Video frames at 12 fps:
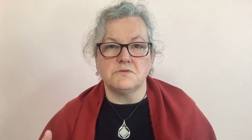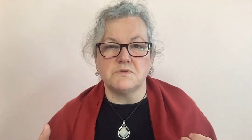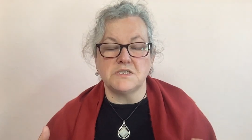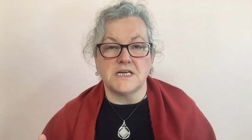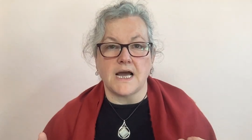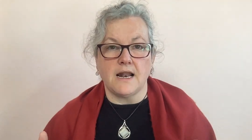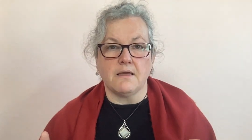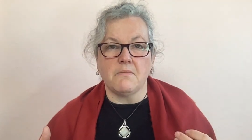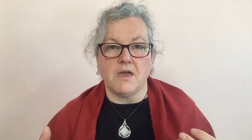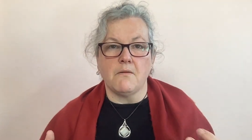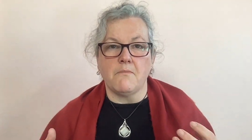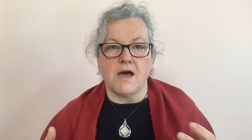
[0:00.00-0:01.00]
was telling
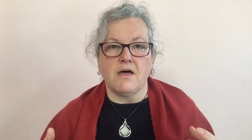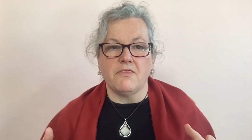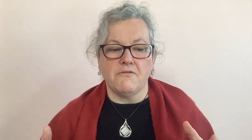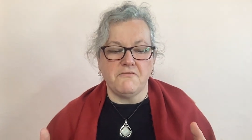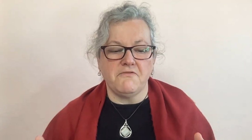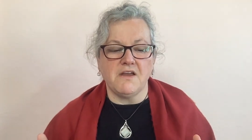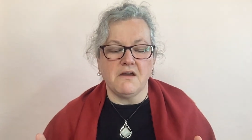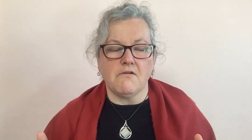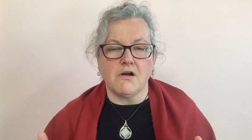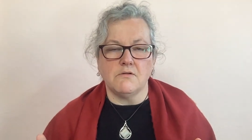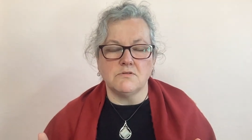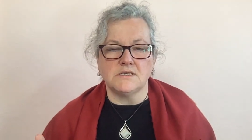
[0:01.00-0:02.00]
me about the
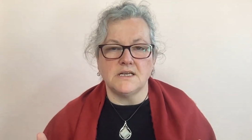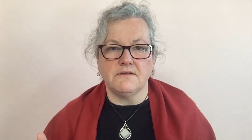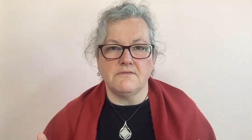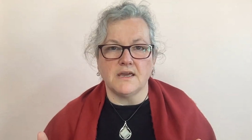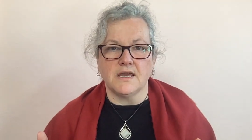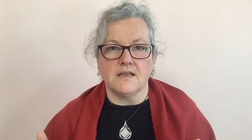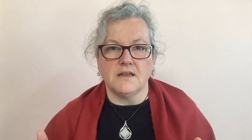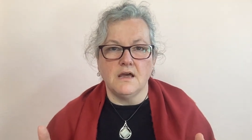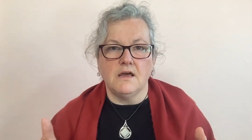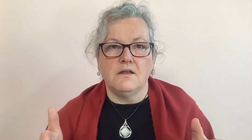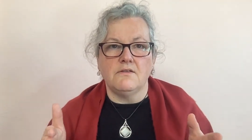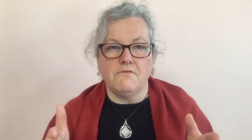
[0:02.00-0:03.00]
fear I was living in,
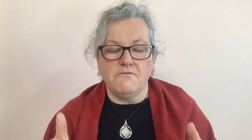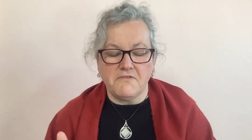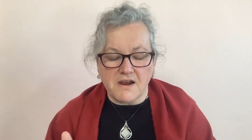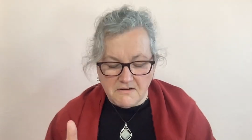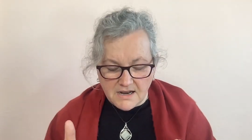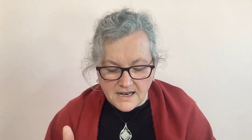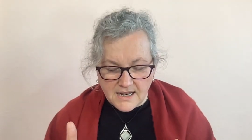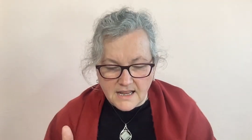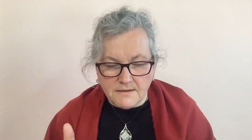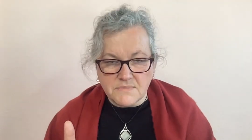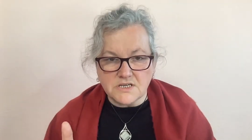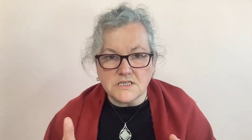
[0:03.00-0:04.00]
the very
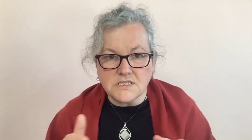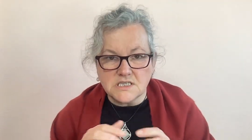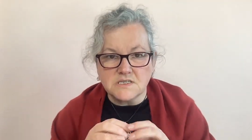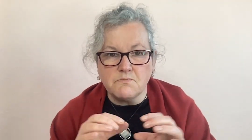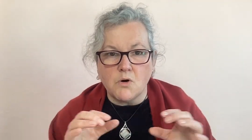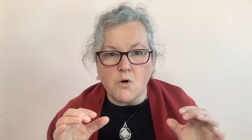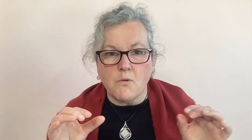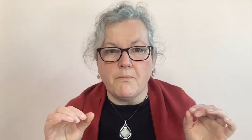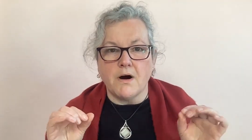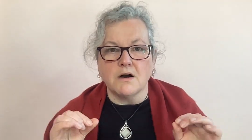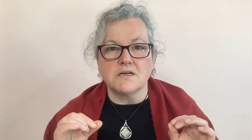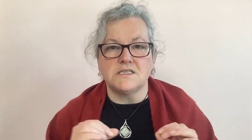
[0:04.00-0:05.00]
limited, small,
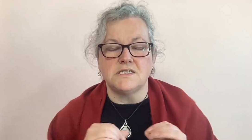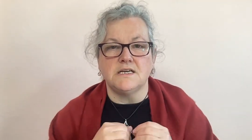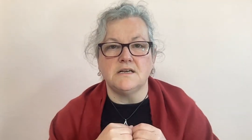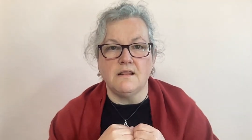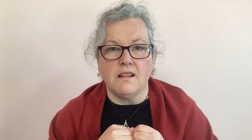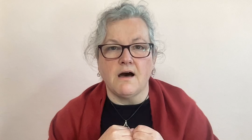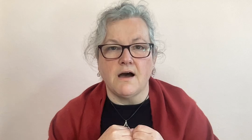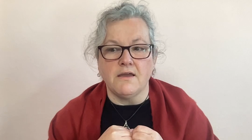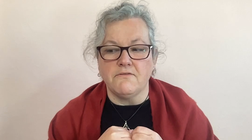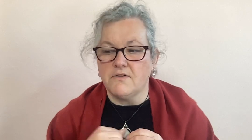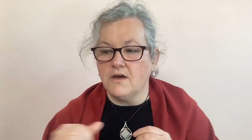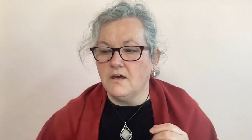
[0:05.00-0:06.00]
boxed in
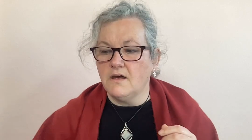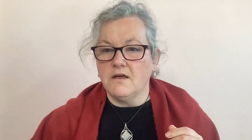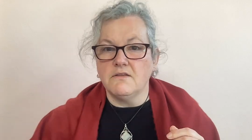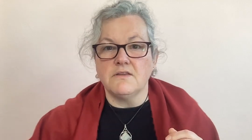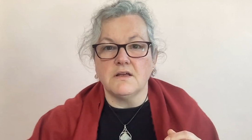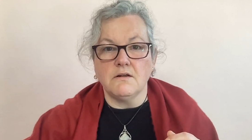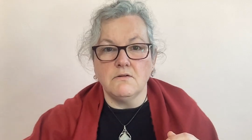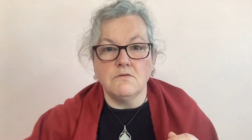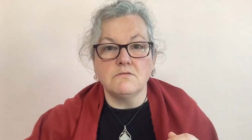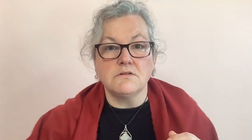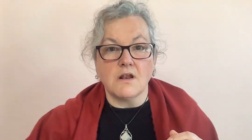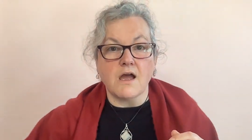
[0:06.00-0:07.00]
life that
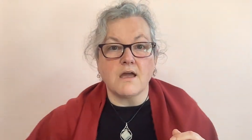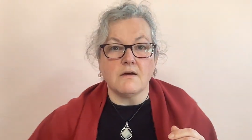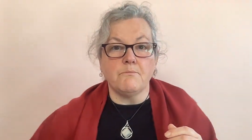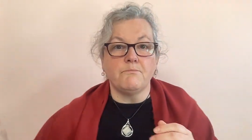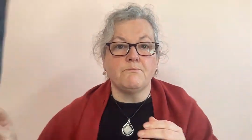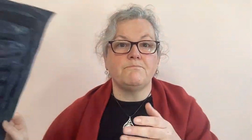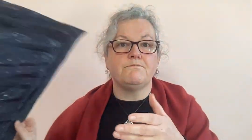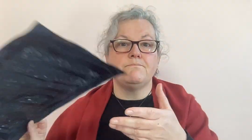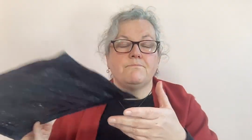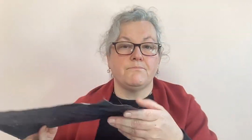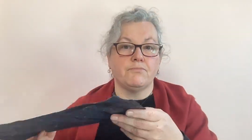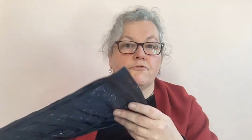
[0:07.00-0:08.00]
looked like a
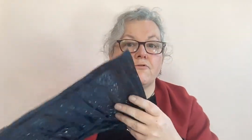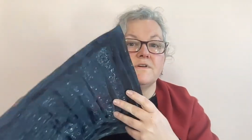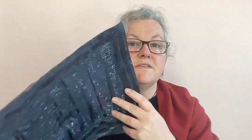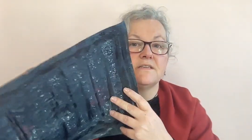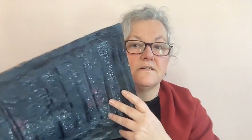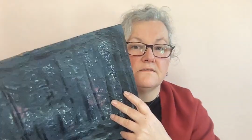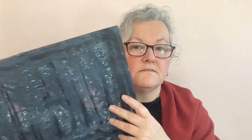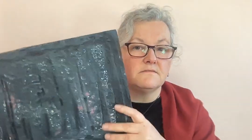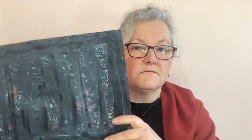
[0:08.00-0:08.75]
prison.